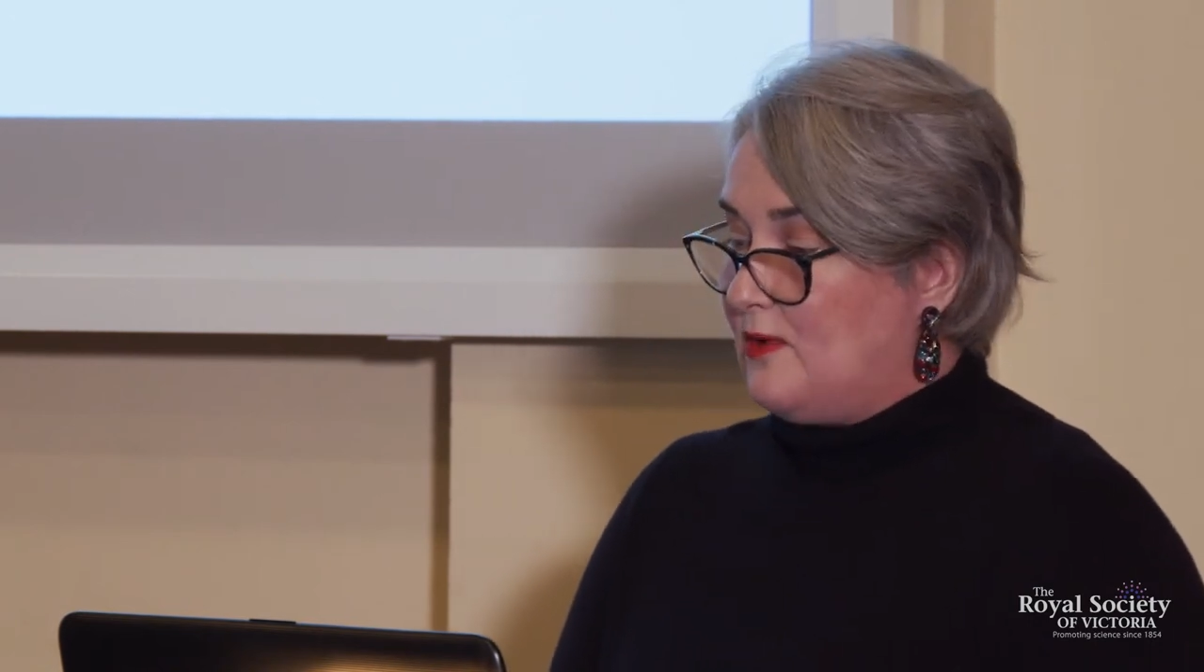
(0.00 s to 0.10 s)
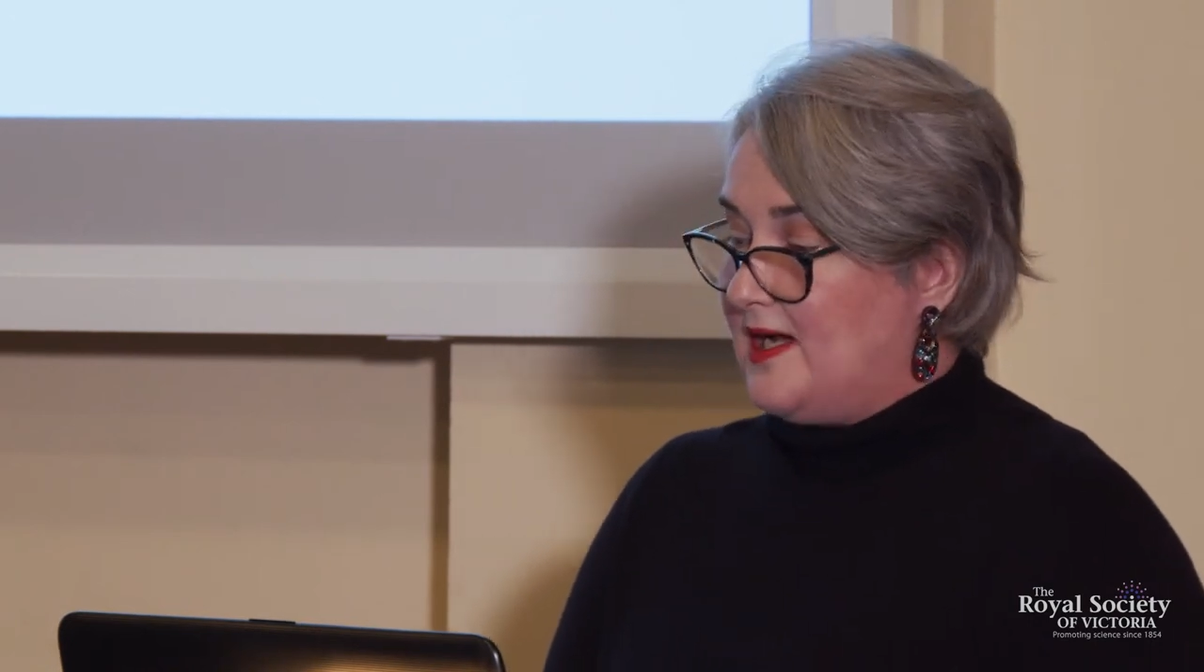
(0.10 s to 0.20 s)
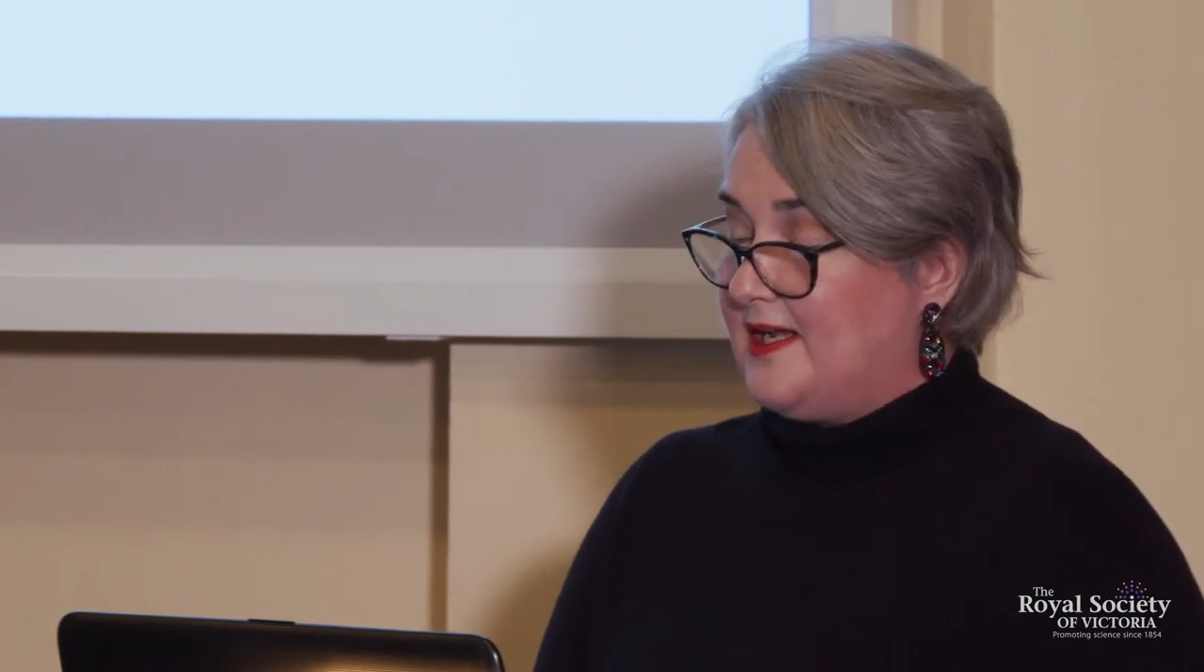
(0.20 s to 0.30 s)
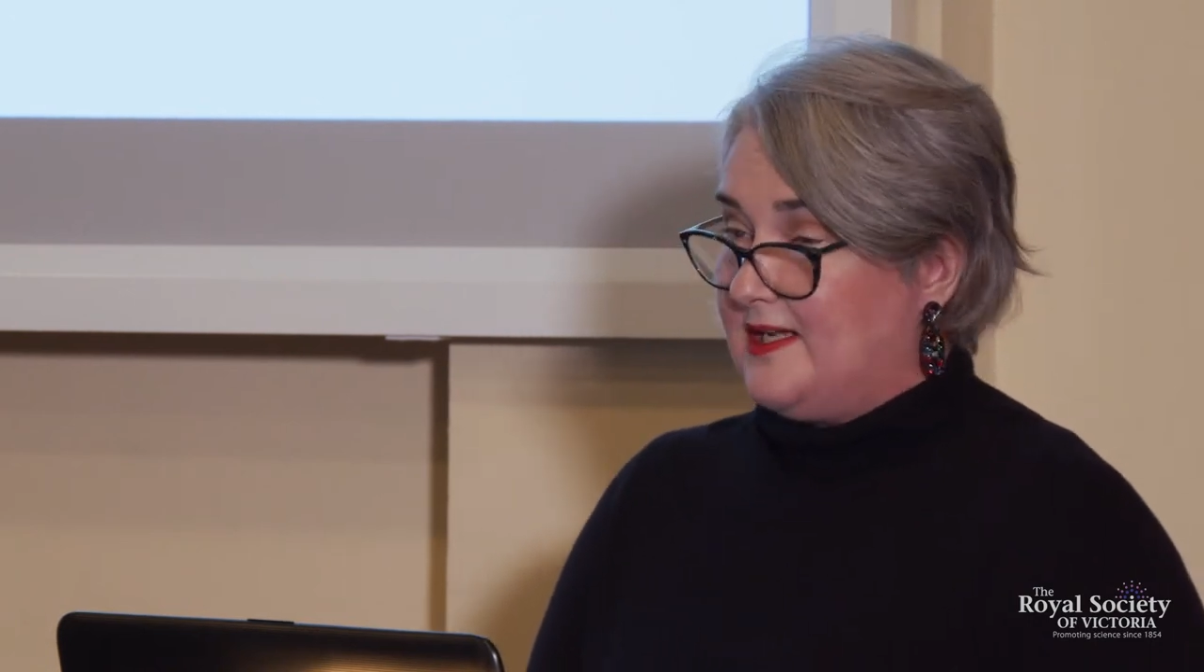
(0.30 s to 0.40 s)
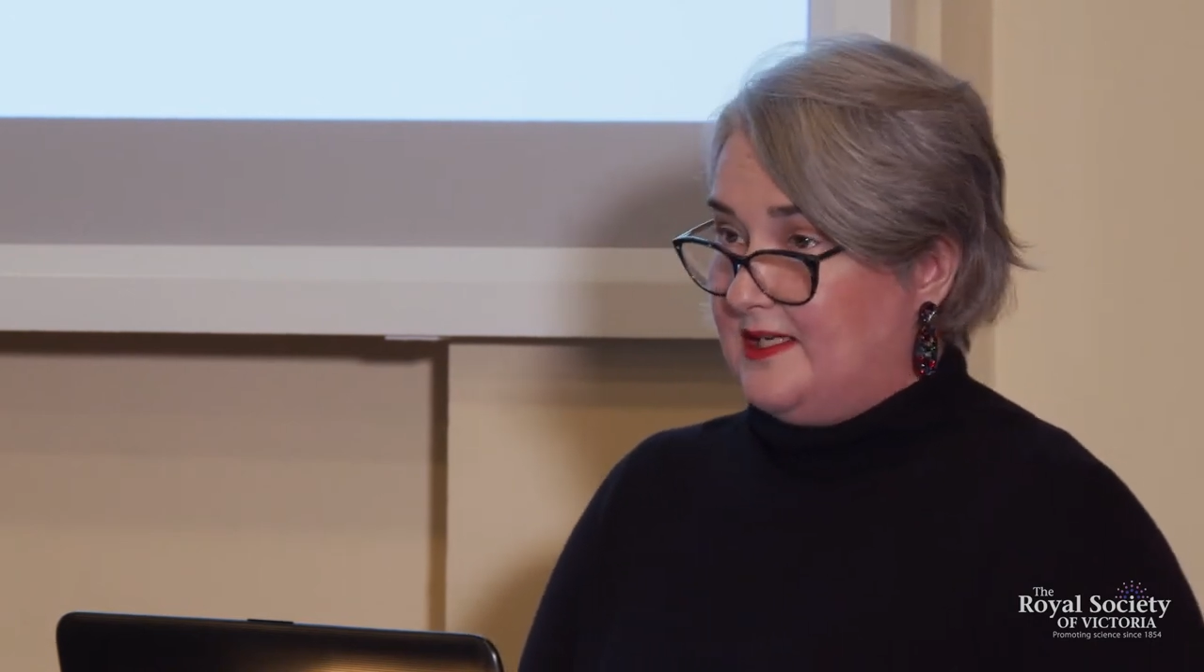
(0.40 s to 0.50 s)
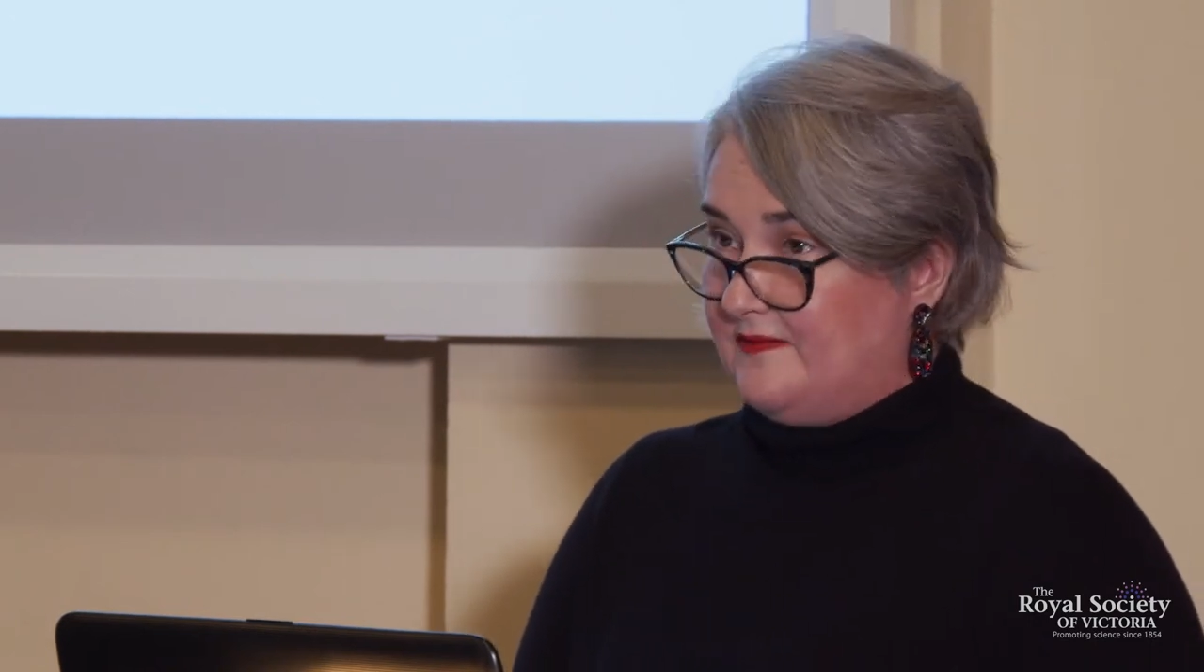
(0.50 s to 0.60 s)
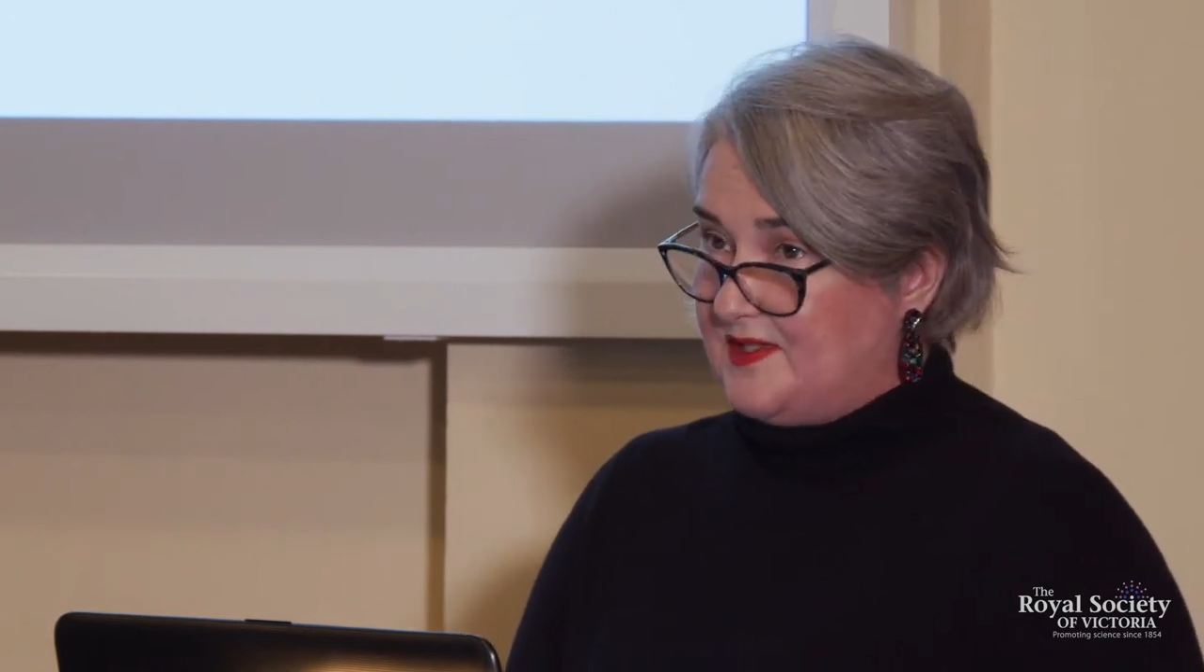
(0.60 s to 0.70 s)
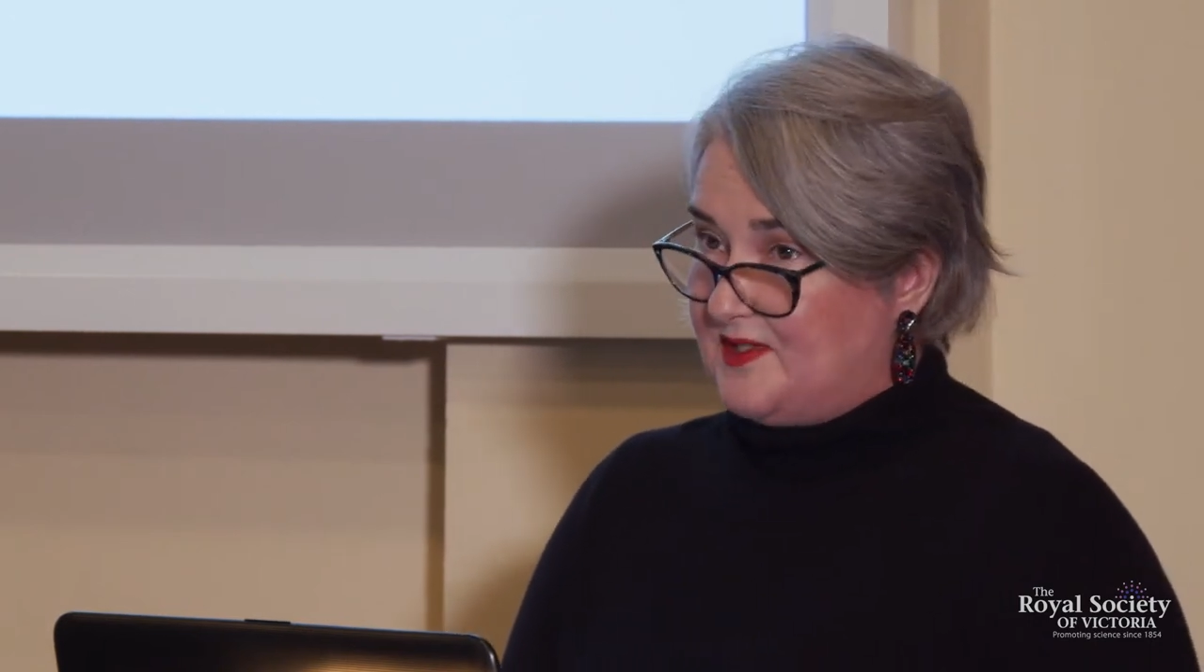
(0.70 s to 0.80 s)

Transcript: way in the